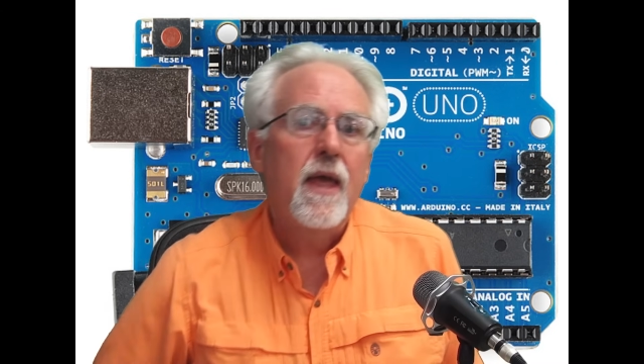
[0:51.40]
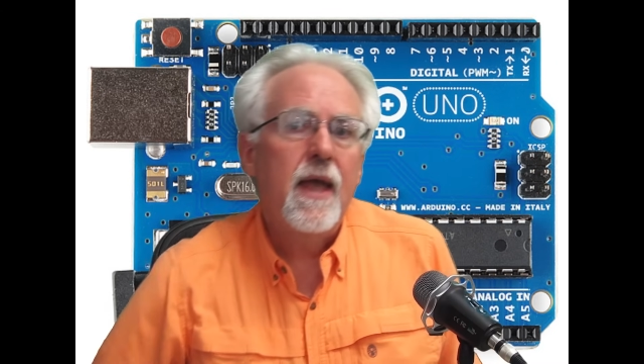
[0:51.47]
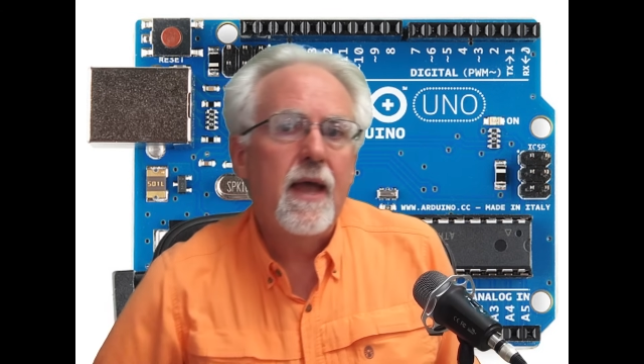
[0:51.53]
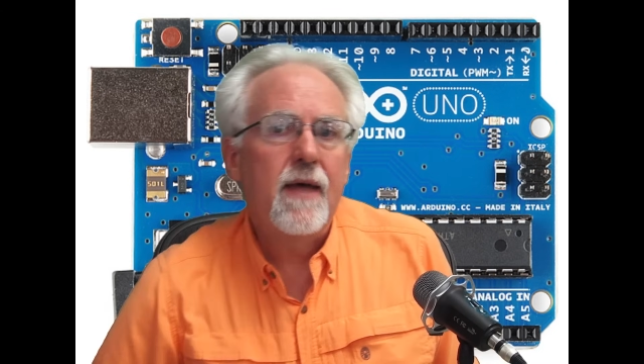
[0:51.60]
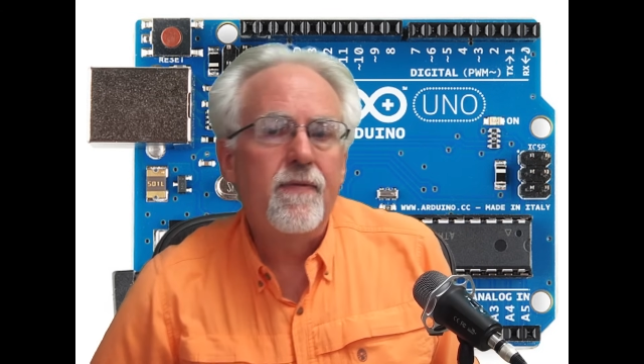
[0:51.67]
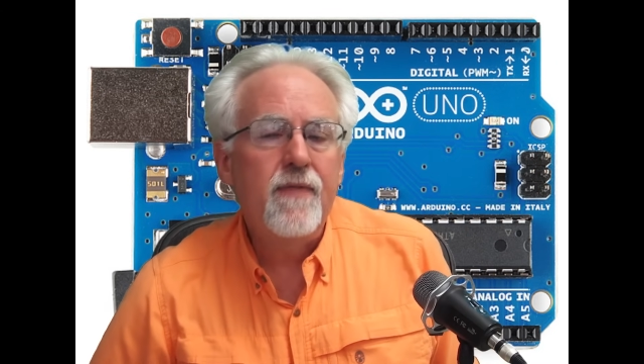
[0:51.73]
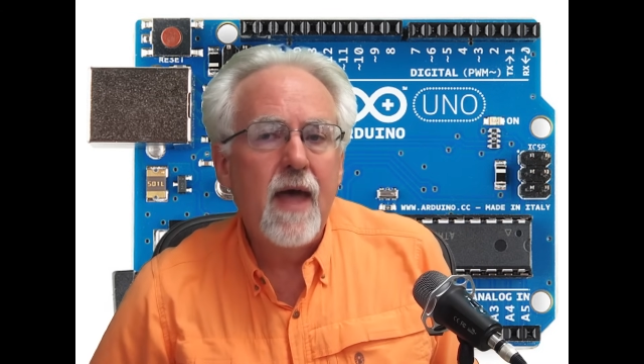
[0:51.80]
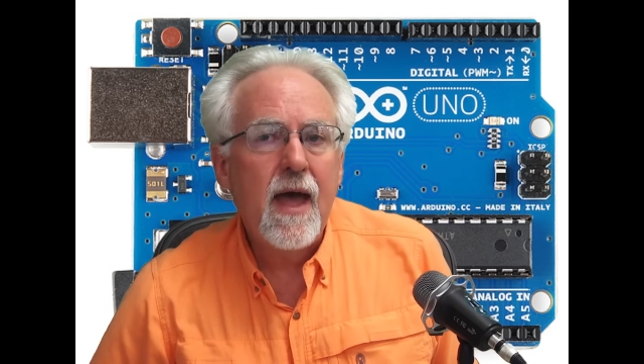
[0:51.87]

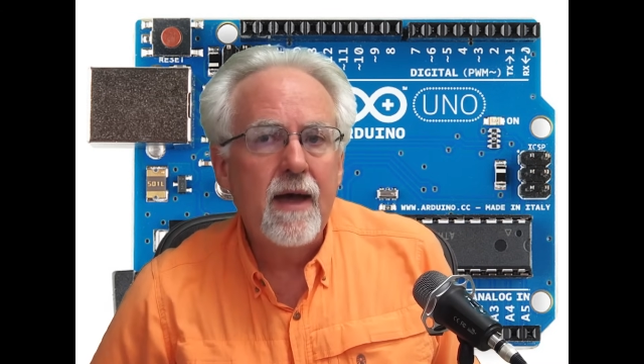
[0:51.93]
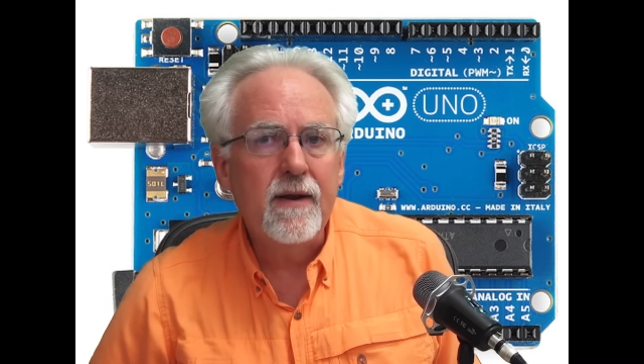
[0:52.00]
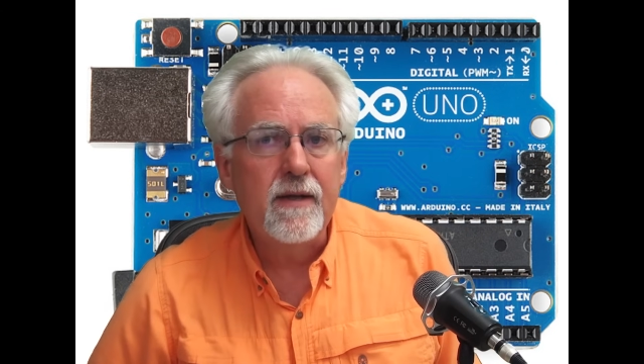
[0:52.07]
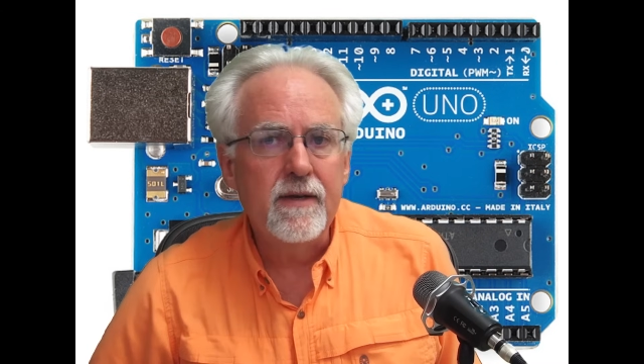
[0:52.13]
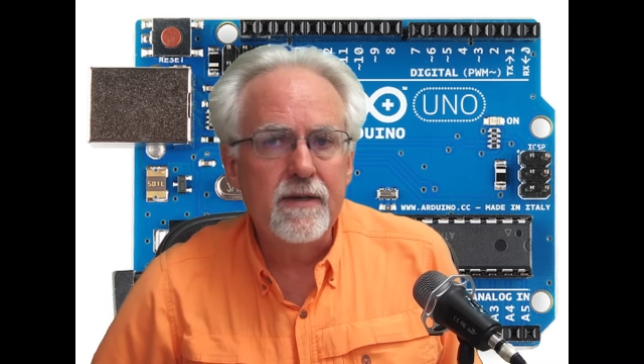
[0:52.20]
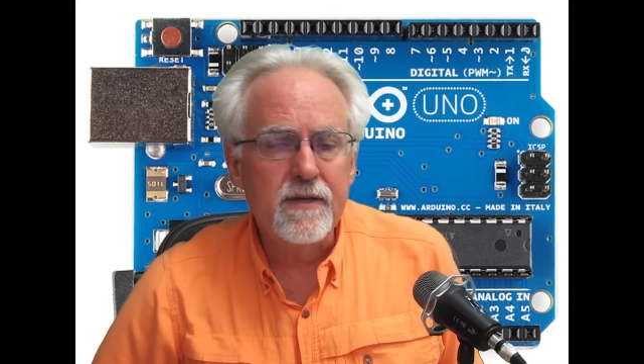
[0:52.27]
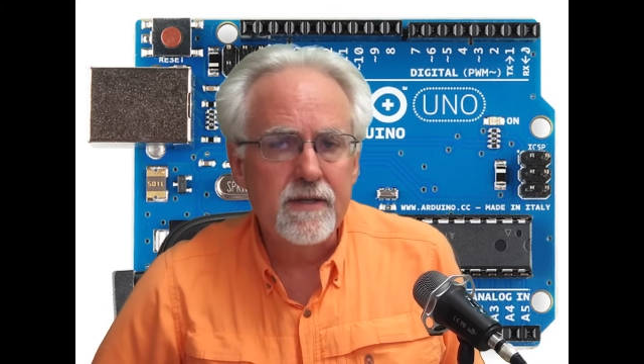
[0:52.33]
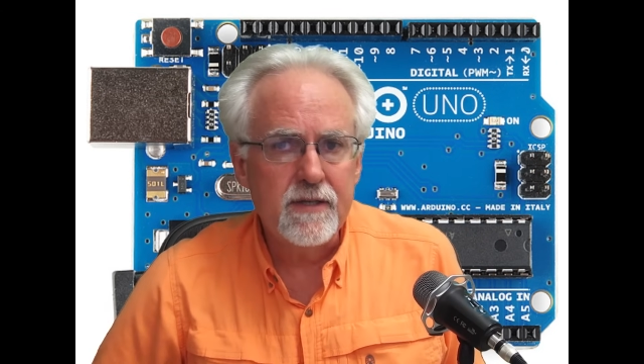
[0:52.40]
and that
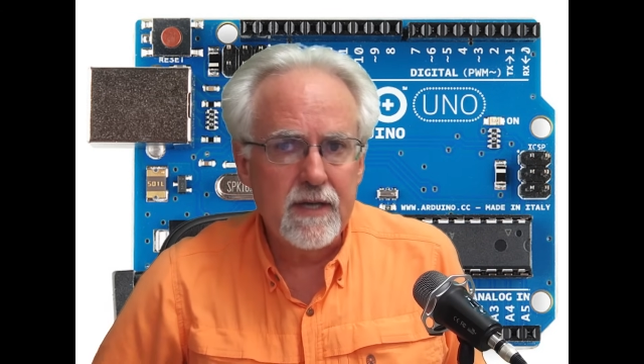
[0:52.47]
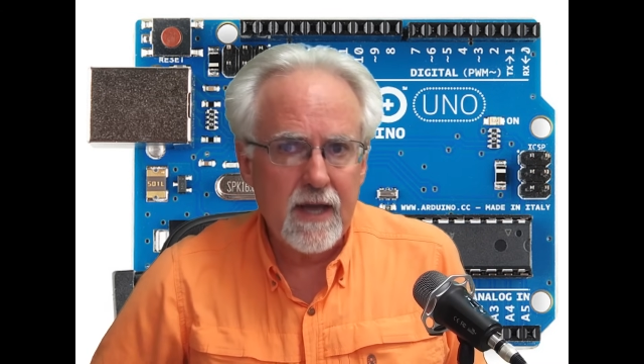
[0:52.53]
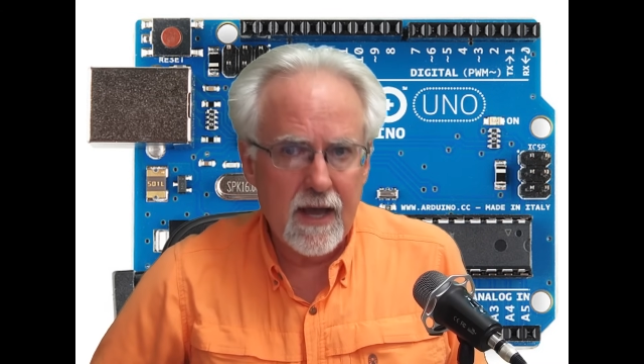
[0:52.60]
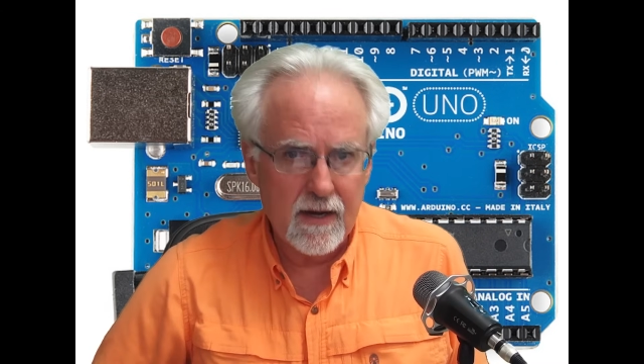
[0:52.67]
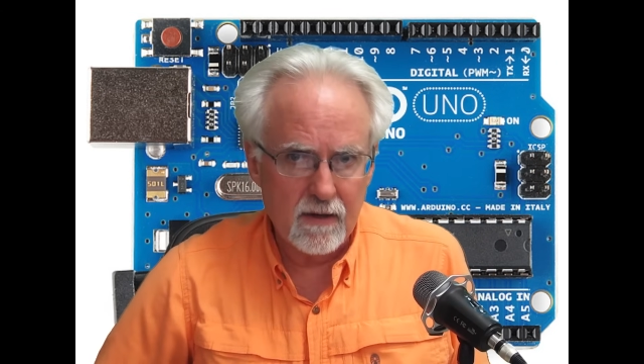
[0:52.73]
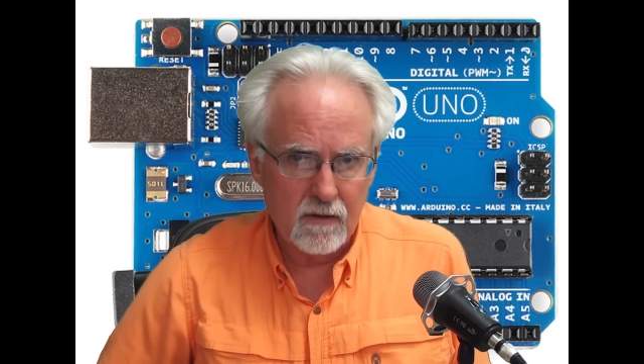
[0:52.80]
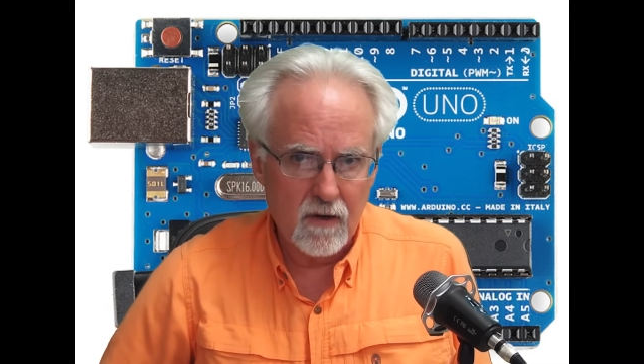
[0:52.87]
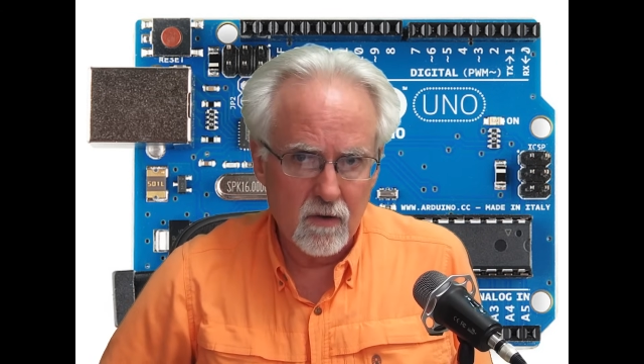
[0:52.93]
is the
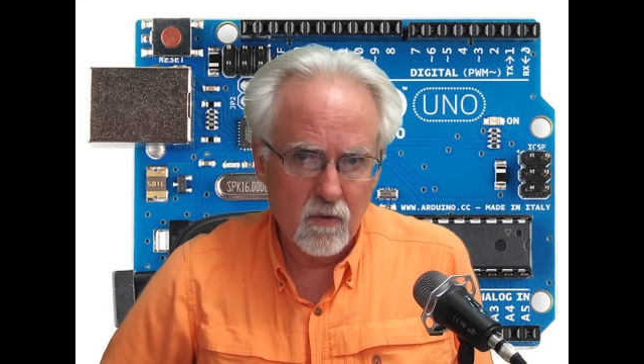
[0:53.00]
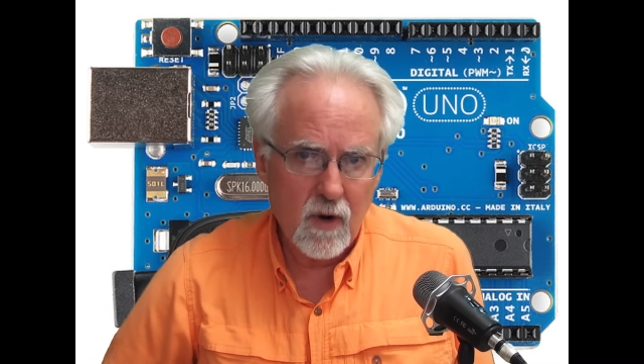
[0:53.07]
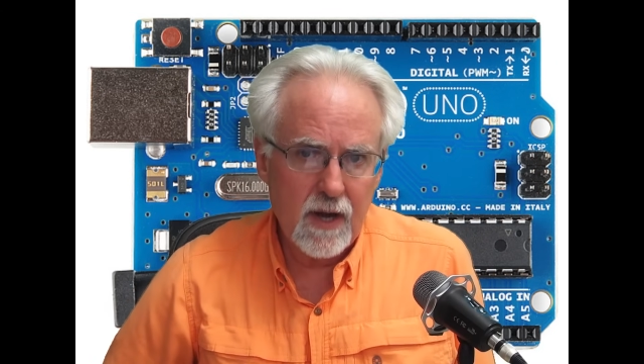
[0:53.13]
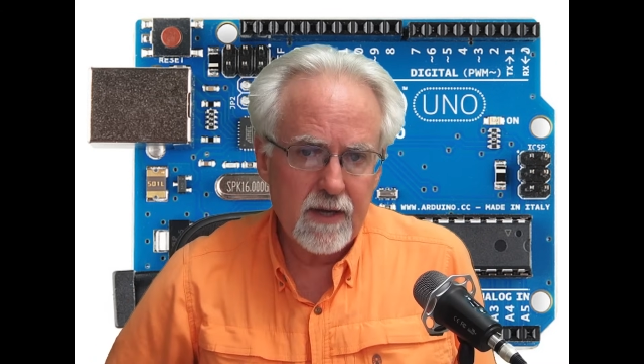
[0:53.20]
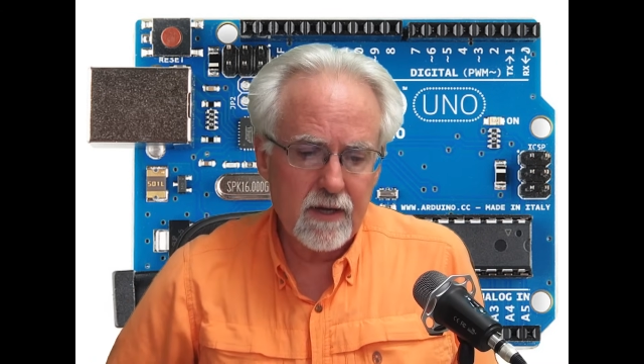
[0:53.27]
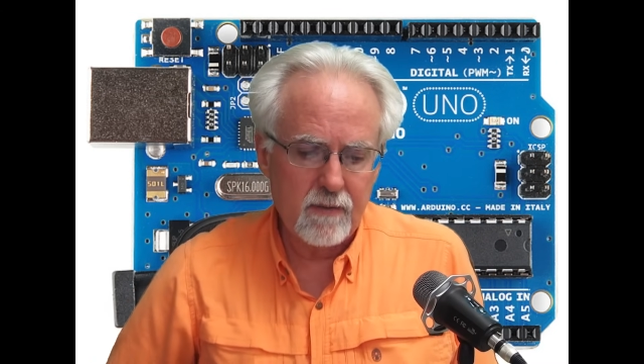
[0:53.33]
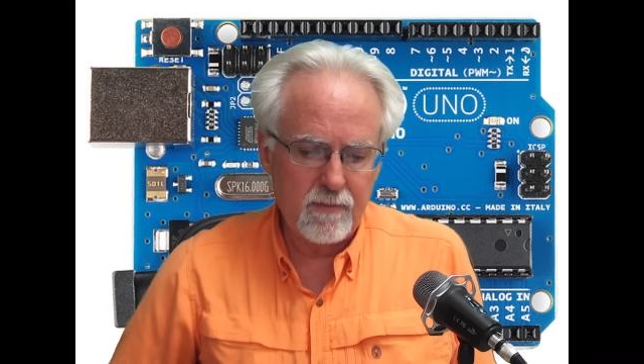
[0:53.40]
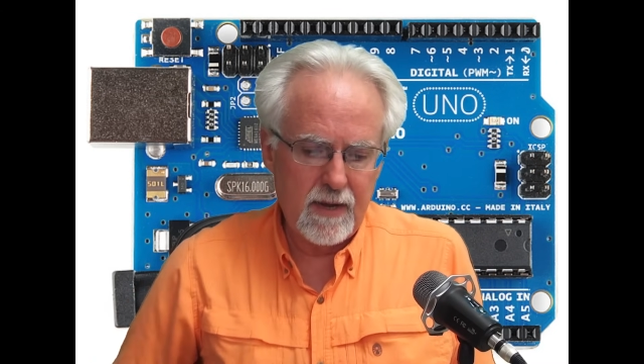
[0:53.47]
analog
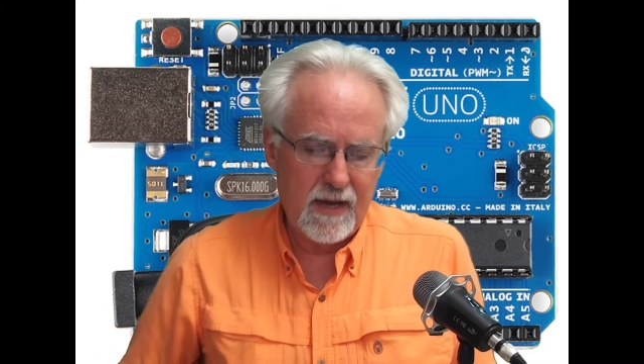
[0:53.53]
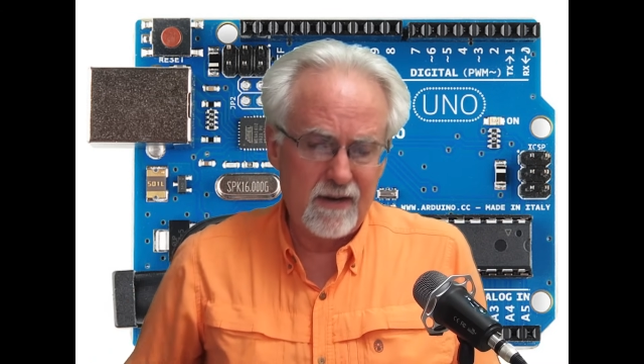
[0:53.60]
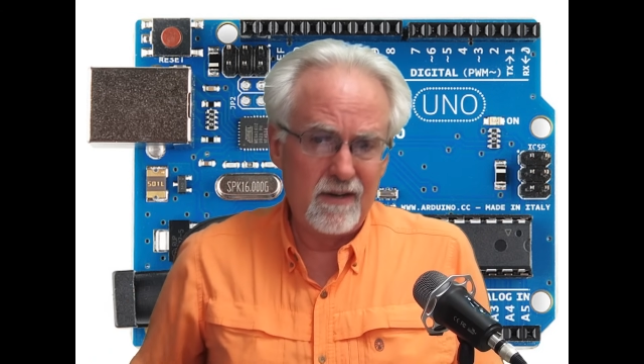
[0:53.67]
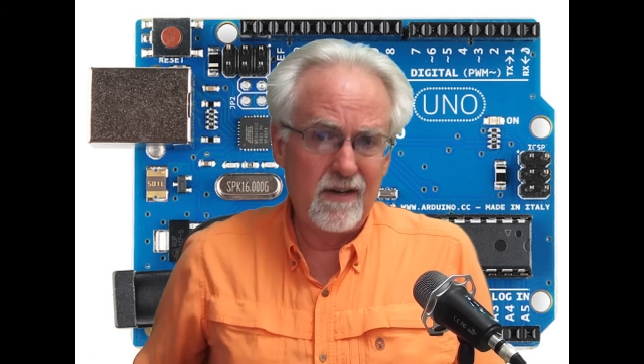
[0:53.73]
write command.